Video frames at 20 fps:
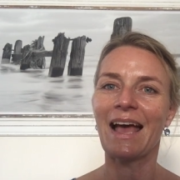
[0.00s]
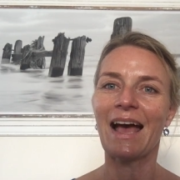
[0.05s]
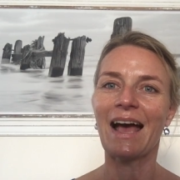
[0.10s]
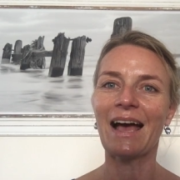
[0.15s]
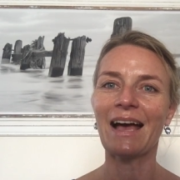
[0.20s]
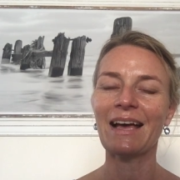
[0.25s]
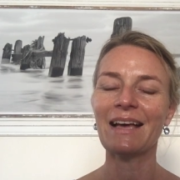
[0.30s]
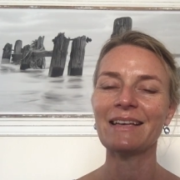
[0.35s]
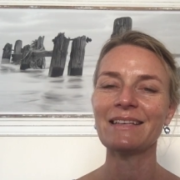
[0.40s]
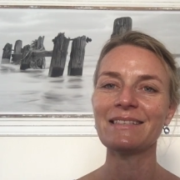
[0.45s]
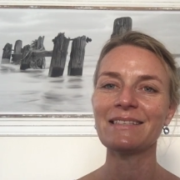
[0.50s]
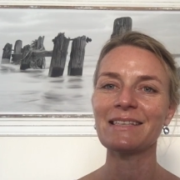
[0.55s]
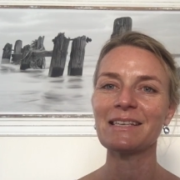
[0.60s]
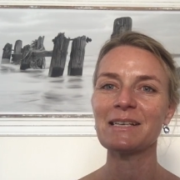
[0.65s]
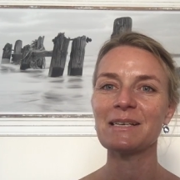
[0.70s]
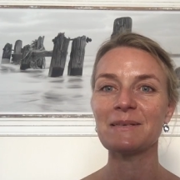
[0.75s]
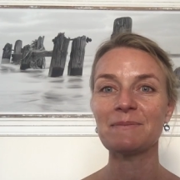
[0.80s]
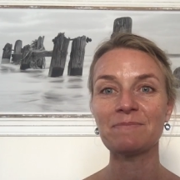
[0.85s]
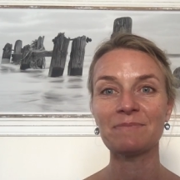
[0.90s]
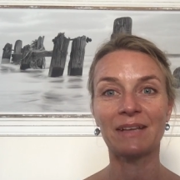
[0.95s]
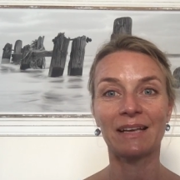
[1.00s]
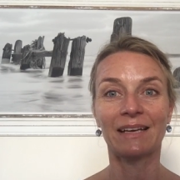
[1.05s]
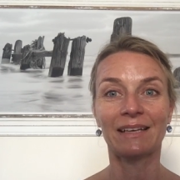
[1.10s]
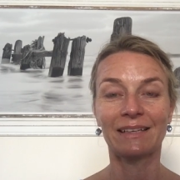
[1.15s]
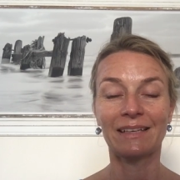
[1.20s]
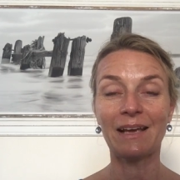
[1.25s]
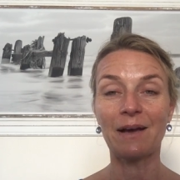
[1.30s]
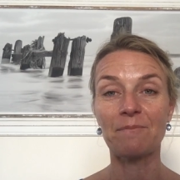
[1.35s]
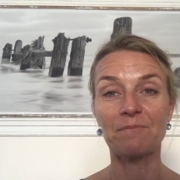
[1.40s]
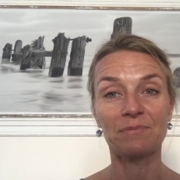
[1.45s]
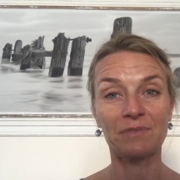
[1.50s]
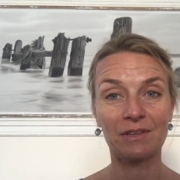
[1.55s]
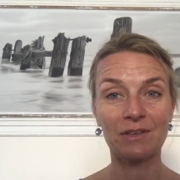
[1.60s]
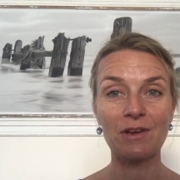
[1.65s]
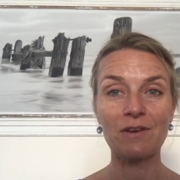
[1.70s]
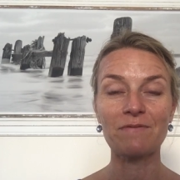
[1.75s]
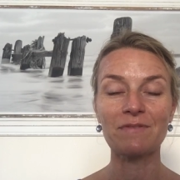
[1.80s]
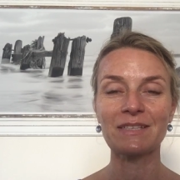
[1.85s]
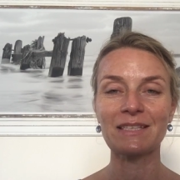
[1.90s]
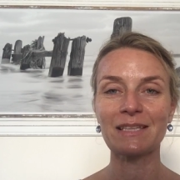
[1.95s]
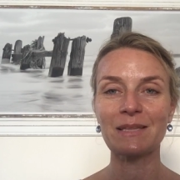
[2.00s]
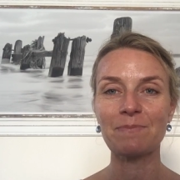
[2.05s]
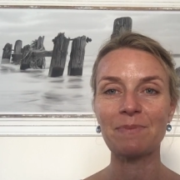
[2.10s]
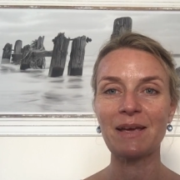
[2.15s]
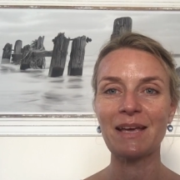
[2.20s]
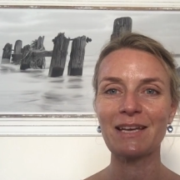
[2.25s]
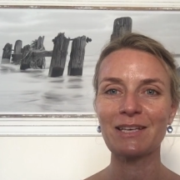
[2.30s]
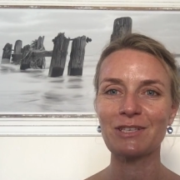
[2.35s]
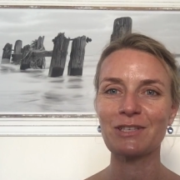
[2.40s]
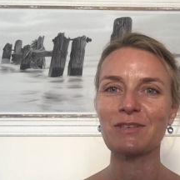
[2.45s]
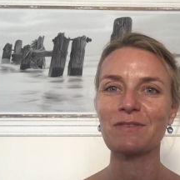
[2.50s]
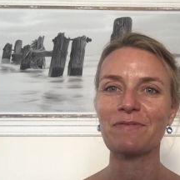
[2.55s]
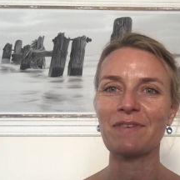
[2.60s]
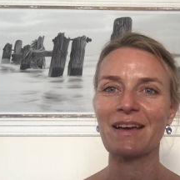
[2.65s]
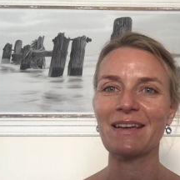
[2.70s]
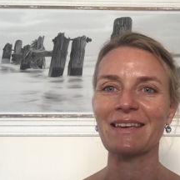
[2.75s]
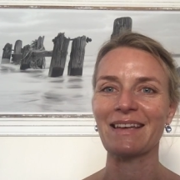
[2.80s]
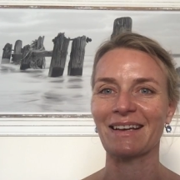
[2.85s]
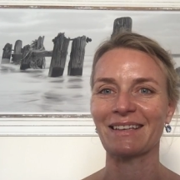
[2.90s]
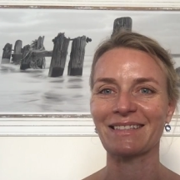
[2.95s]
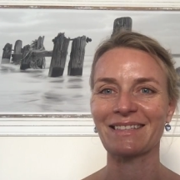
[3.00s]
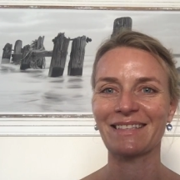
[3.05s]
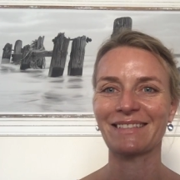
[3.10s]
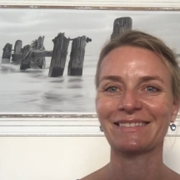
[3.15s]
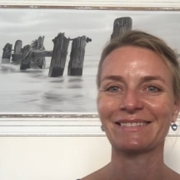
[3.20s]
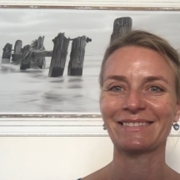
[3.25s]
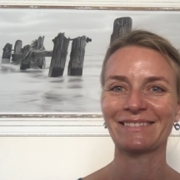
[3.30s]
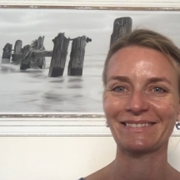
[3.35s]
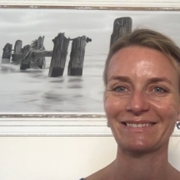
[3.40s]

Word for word: And um, yeah, go and visit the page to find out.